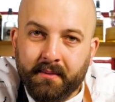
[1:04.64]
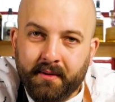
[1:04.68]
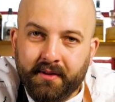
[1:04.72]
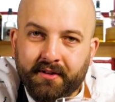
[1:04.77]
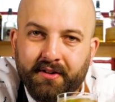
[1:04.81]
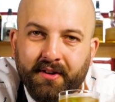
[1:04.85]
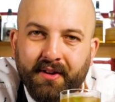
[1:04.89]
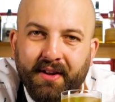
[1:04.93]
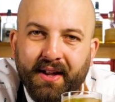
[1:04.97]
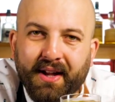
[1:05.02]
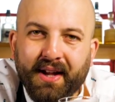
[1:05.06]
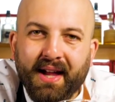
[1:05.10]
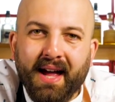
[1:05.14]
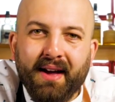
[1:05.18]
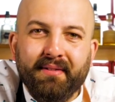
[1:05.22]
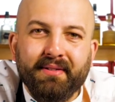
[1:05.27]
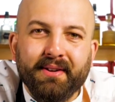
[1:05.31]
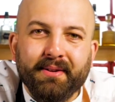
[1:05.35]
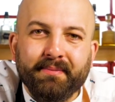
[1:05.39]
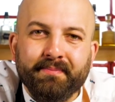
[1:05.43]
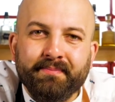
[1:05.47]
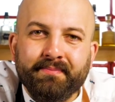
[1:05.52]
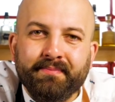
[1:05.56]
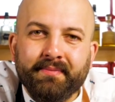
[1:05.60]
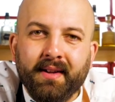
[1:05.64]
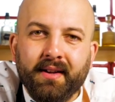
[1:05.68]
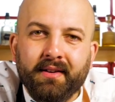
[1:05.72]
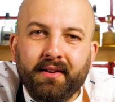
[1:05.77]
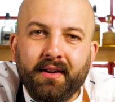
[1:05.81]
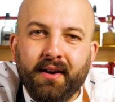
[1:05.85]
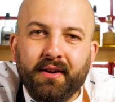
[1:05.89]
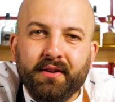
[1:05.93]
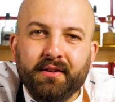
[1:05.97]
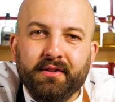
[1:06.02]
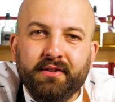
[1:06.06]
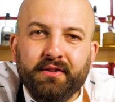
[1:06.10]
So there you have it, the
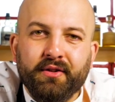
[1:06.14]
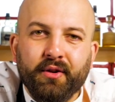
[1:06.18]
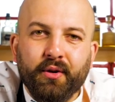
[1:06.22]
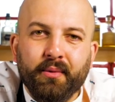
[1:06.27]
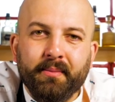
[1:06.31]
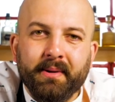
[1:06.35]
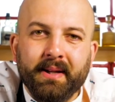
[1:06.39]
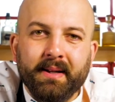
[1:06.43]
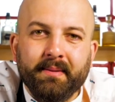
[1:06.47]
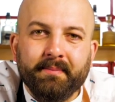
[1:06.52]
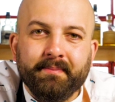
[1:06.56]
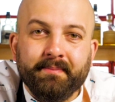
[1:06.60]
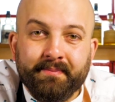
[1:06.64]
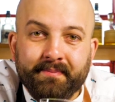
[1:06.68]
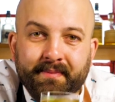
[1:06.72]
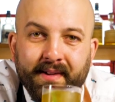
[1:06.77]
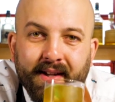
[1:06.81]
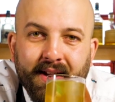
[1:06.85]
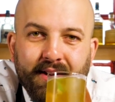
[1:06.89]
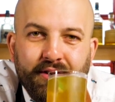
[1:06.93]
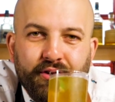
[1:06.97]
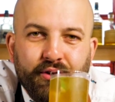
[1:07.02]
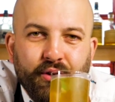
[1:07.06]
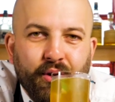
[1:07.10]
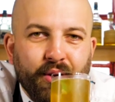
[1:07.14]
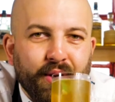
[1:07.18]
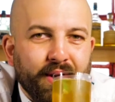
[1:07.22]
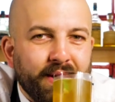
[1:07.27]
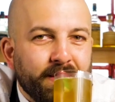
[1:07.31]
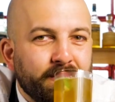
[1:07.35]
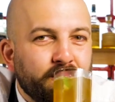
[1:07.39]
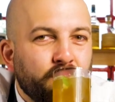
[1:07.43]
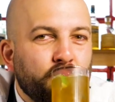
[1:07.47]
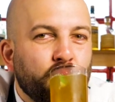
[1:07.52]
Dark and Stormy. Enjoy!